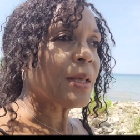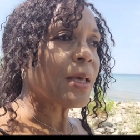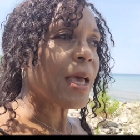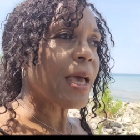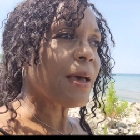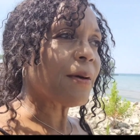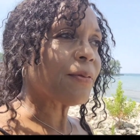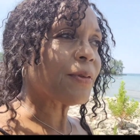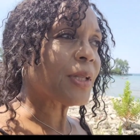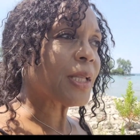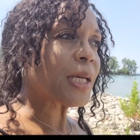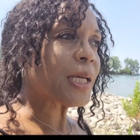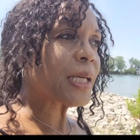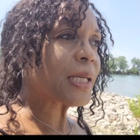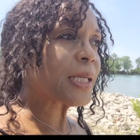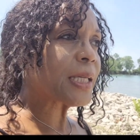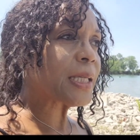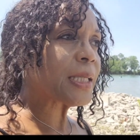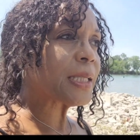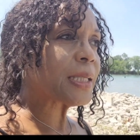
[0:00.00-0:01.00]
have like
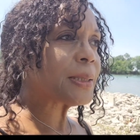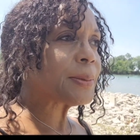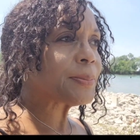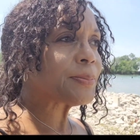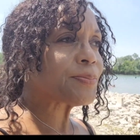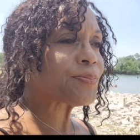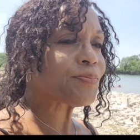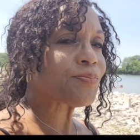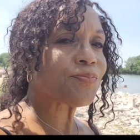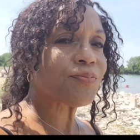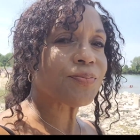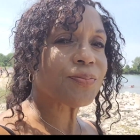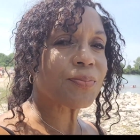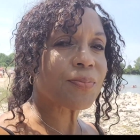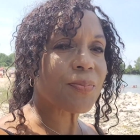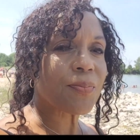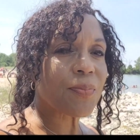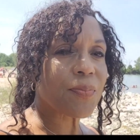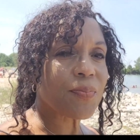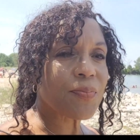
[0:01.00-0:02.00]
um,
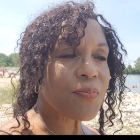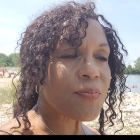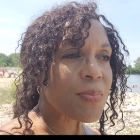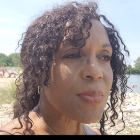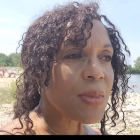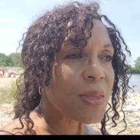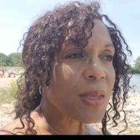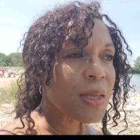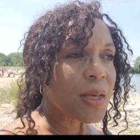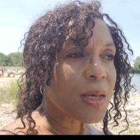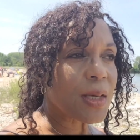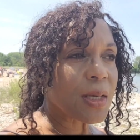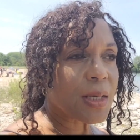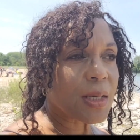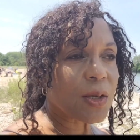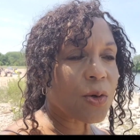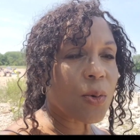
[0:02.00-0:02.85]
a